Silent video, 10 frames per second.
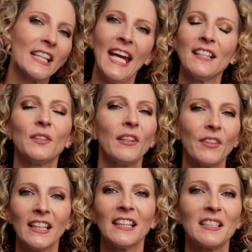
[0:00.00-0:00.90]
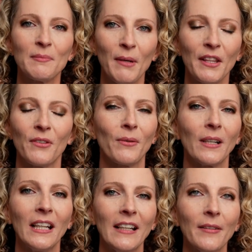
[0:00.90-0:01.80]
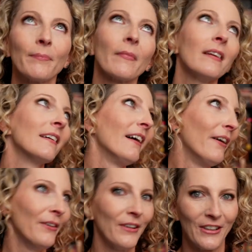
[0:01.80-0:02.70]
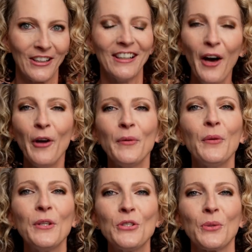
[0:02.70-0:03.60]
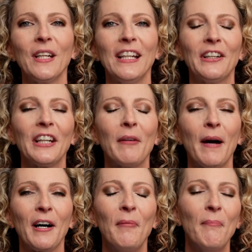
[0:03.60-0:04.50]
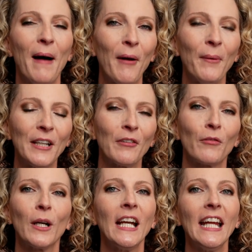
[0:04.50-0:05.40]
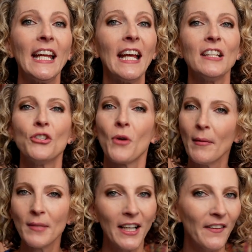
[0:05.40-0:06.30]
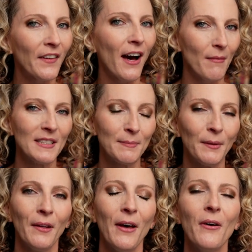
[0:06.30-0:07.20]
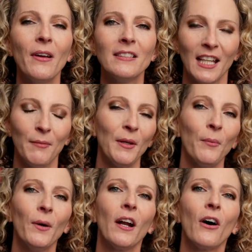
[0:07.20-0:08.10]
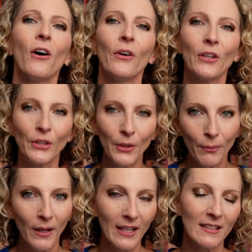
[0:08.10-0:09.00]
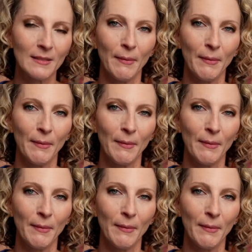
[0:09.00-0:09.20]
cancel everything this month and read. Oh darn. I hope you enjoyed hearing about my week of reading. Drop down in the comments below and tell me what all you read this